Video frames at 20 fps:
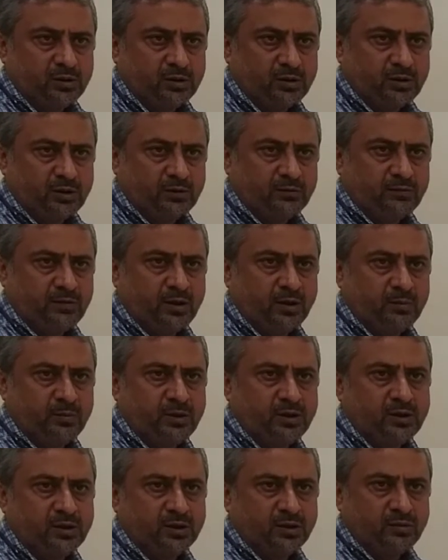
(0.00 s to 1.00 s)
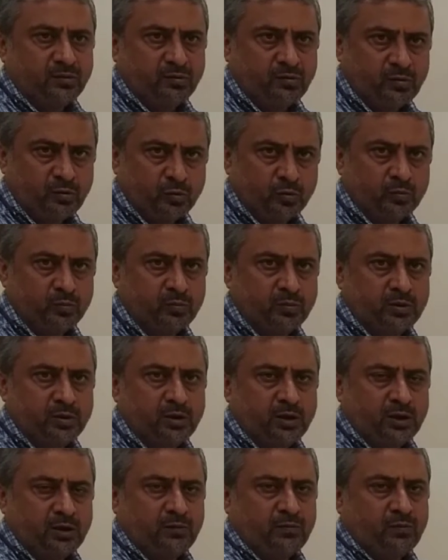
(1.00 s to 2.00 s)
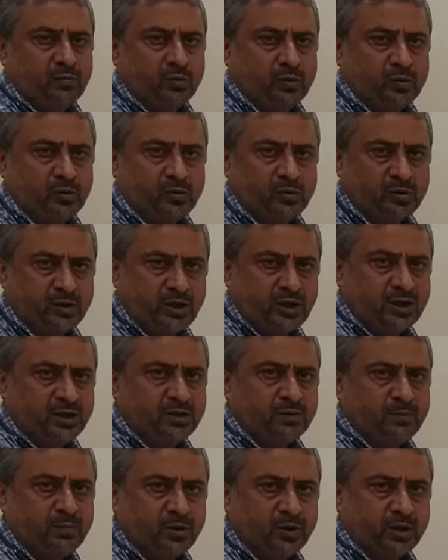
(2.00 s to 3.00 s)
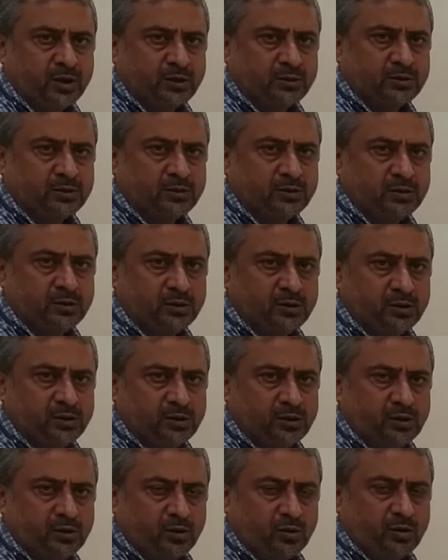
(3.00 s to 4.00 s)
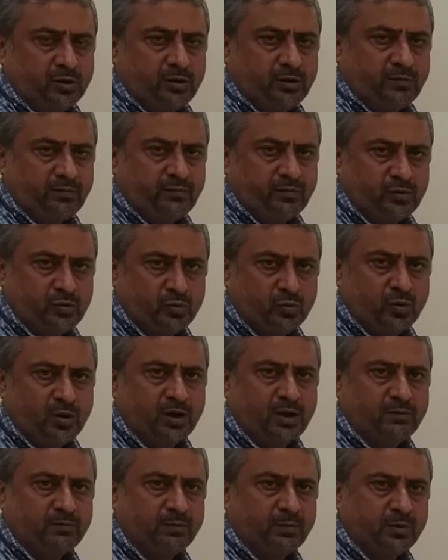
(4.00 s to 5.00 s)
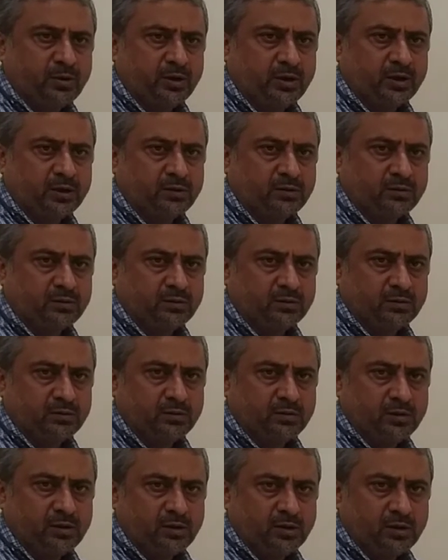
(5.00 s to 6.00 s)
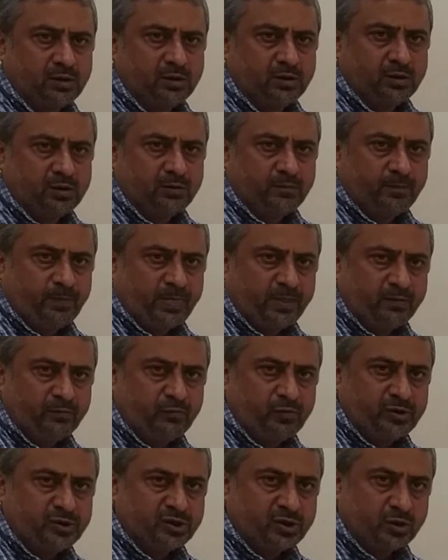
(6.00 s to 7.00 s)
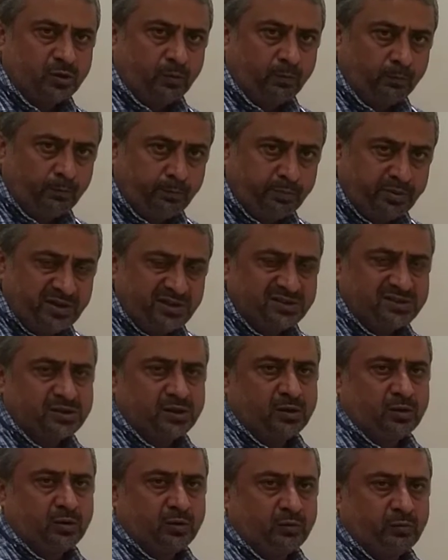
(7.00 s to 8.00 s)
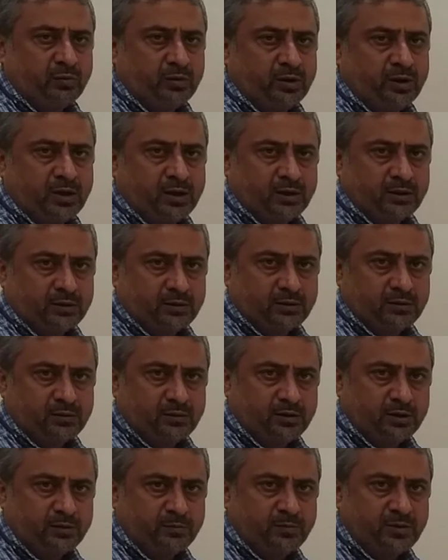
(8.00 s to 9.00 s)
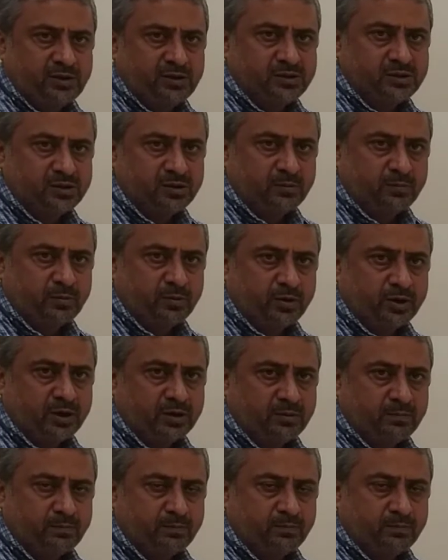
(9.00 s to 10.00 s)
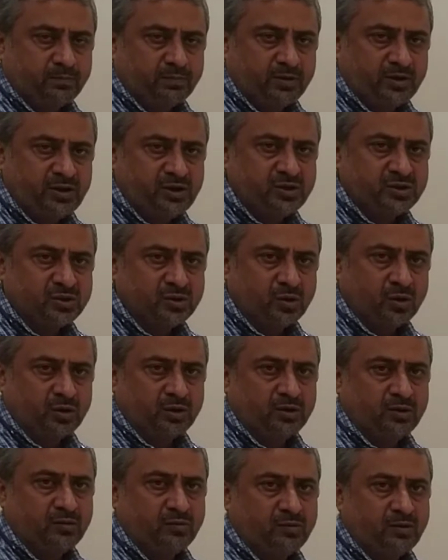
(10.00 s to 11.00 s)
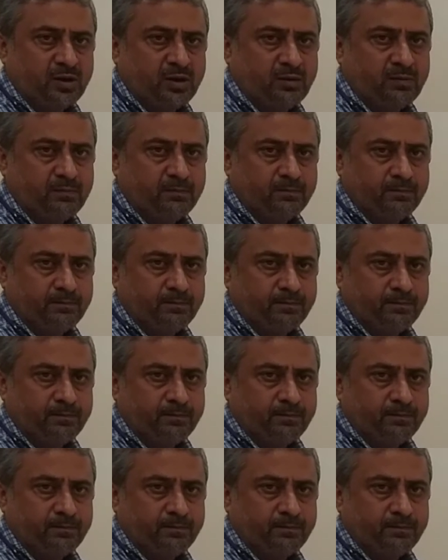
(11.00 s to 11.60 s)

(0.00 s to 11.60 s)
if they are being consumed, and if you want to create a product, or if you have a product which competes along with that, that means the product is not the same,